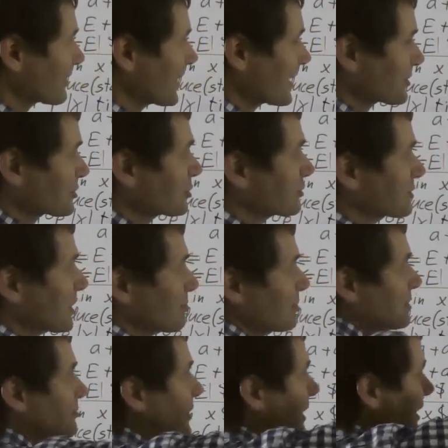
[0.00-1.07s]
that shows up
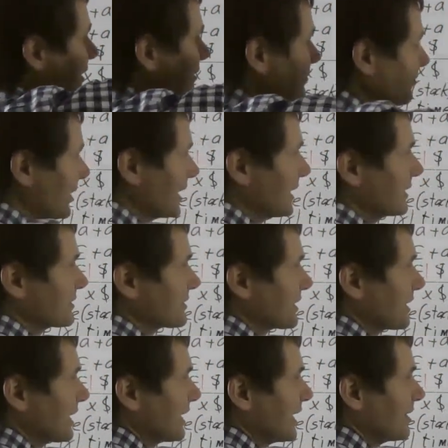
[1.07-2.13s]
in my NFA is that
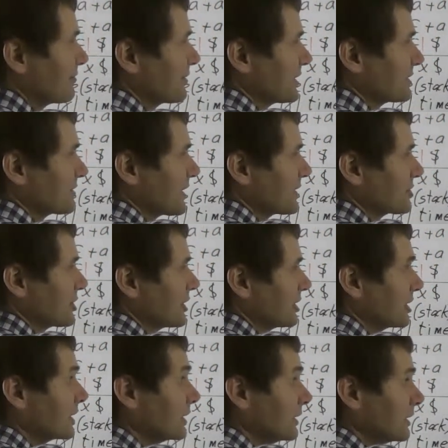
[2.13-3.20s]
I have this edge
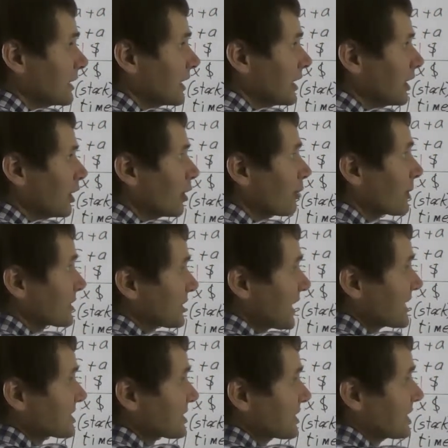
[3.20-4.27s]
here, which
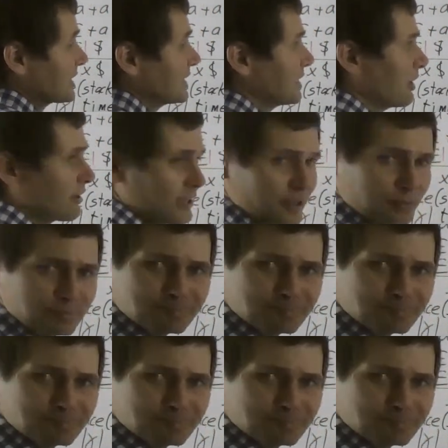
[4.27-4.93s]
has an E on it.